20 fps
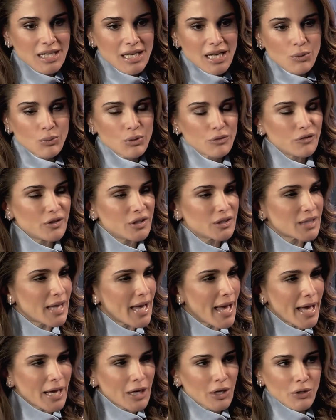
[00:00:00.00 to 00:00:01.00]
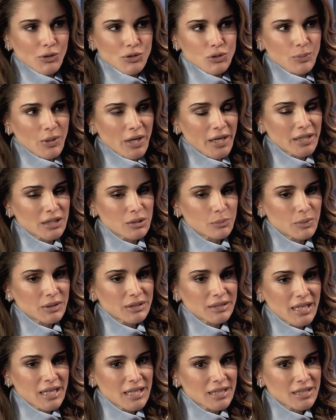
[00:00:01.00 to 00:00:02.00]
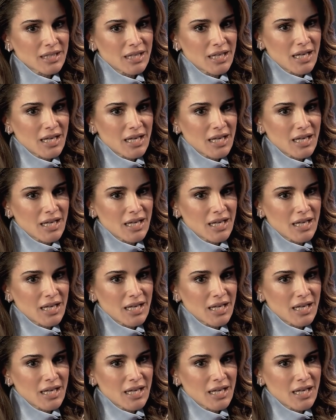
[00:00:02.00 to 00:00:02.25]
we feel angered by it. But then